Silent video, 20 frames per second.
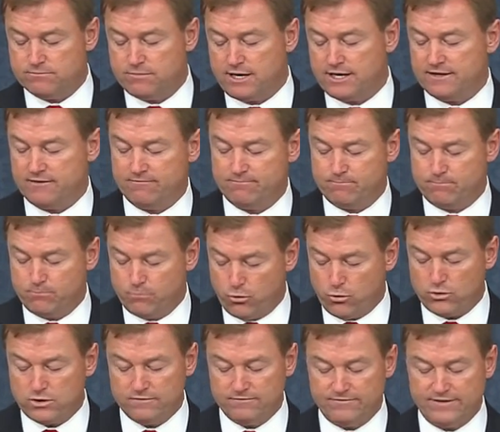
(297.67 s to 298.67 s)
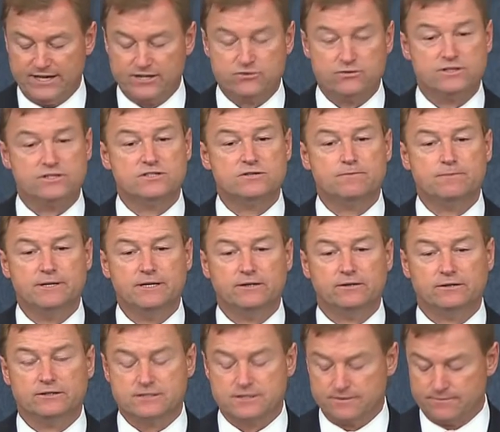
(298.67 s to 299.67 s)
by the Board of Veterans
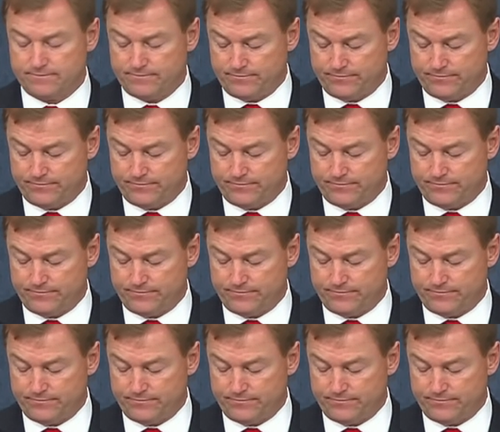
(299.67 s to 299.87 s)
Appeals.